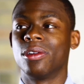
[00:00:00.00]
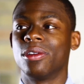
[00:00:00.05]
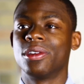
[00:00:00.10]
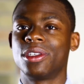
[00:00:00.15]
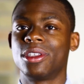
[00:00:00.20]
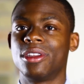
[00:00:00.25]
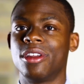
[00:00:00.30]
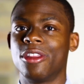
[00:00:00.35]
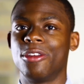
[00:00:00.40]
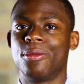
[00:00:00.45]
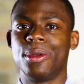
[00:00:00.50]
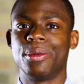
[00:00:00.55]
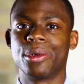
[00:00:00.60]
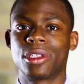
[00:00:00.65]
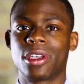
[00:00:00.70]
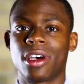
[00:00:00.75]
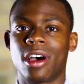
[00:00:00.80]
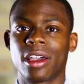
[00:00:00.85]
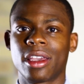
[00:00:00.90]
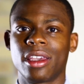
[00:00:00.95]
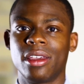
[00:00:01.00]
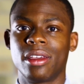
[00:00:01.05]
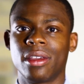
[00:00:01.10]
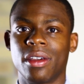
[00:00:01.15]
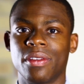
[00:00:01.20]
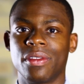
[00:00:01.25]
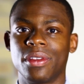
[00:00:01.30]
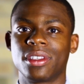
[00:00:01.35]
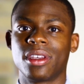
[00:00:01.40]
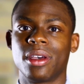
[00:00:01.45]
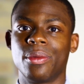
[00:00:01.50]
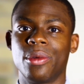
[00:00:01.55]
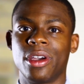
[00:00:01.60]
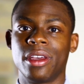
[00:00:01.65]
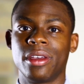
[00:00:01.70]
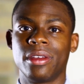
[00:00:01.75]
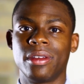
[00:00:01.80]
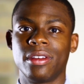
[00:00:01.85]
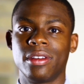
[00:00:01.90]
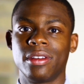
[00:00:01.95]
I listen to other people talking on the
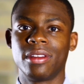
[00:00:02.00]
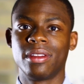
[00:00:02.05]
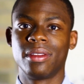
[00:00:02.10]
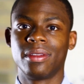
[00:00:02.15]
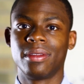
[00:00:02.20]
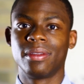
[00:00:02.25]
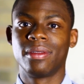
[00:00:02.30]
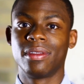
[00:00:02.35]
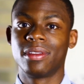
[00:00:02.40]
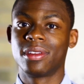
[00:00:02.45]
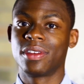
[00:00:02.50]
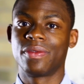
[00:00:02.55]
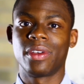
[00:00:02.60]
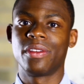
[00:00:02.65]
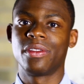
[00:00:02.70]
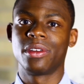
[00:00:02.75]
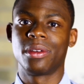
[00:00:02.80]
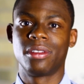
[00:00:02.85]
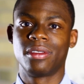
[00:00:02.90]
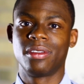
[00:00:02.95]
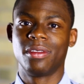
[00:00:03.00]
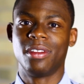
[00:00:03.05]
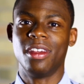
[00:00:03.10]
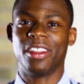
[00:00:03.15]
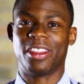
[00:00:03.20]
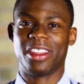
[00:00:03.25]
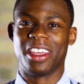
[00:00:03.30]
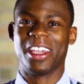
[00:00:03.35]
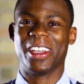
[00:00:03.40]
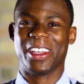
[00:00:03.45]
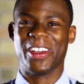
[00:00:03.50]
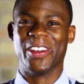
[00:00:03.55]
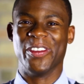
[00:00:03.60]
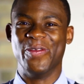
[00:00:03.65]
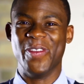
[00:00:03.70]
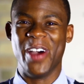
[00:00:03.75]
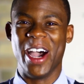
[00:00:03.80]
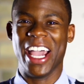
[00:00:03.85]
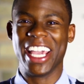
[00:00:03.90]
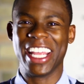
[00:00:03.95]
subway. It's a favorite thing
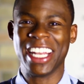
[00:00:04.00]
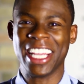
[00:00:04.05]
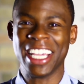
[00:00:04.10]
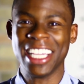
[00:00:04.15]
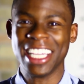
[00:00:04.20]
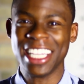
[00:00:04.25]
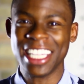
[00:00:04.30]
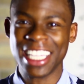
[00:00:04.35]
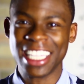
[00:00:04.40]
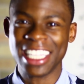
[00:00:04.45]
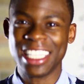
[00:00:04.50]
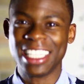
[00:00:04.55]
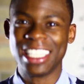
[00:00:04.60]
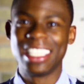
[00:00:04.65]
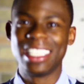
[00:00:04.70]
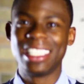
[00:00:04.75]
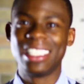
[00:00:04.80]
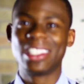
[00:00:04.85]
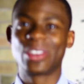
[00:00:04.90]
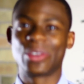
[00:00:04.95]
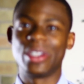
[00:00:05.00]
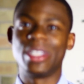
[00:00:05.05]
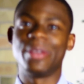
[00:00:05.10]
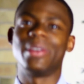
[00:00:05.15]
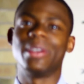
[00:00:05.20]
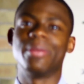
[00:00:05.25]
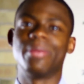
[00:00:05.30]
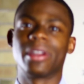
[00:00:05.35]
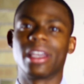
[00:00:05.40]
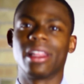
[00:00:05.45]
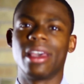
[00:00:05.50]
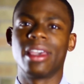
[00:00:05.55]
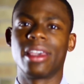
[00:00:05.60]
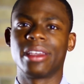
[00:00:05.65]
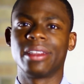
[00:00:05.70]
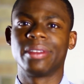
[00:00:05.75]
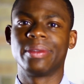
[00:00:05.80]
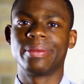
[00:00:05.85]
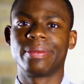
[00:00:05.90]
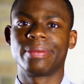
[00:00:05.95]
of mine. It's creepy, but I
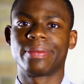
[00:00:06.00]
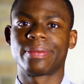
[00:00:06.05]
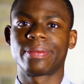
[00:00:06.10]
like it.